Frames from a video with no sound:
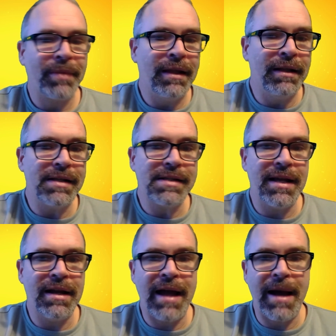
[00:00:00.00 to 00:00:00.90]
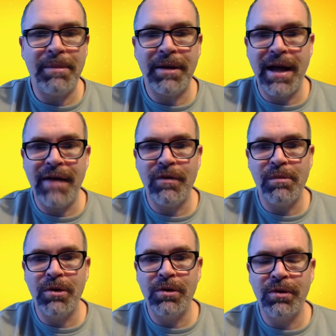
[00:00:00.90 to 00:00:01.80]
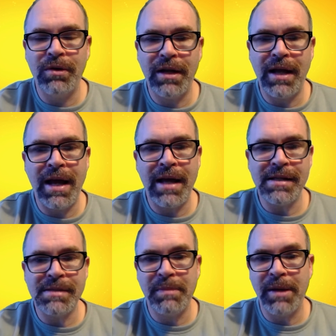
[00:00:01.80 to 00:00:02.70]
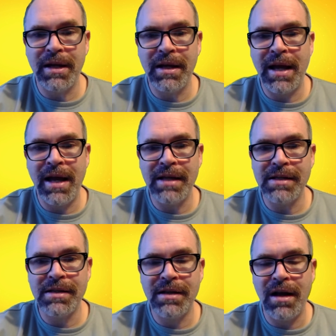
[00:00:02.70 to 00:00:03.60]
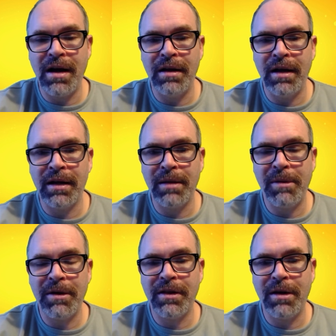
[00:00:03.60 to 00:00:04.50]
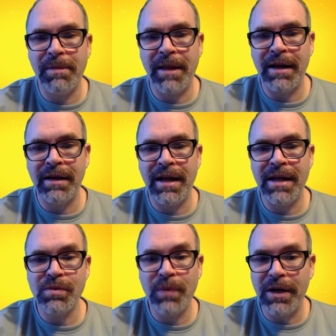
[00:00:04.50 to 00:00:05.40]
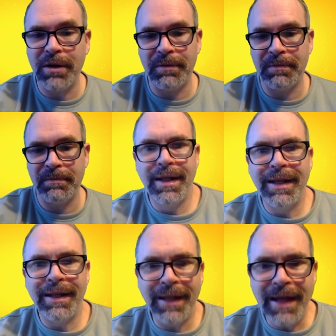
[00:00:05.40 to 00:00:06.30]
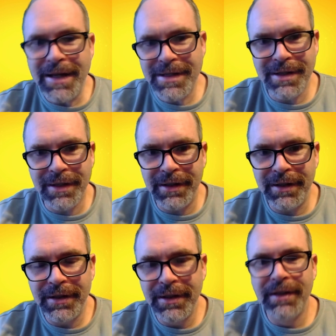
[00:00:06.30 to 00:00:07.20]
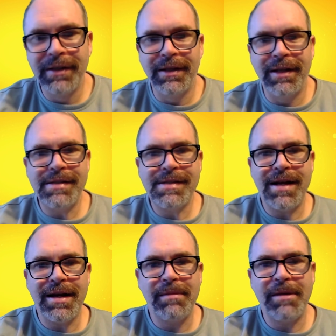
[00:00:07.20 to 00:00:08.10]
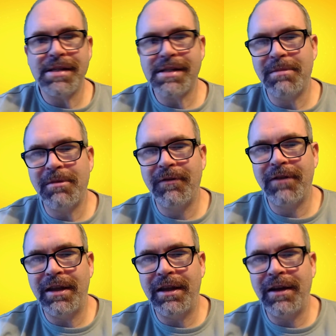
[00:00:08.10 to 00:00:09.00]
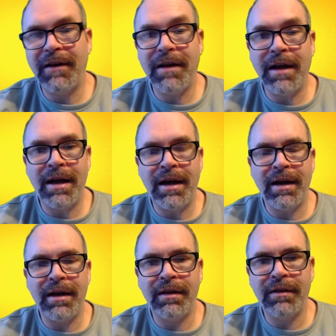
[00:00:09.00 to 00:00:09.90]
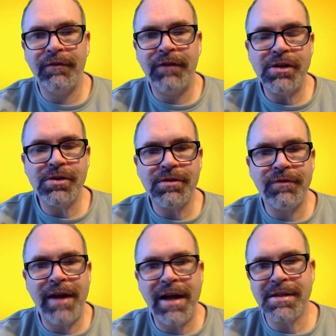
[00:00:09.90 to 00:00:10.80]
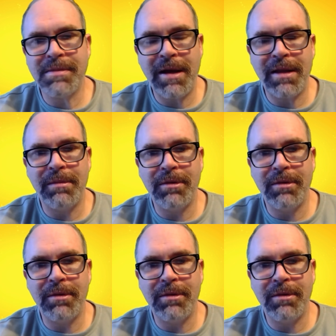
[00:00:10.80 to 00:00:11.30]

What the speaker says: unless they happen to have a moon as big as compared to their planet as we do. And lastly, let's talk about some of the features and facts about the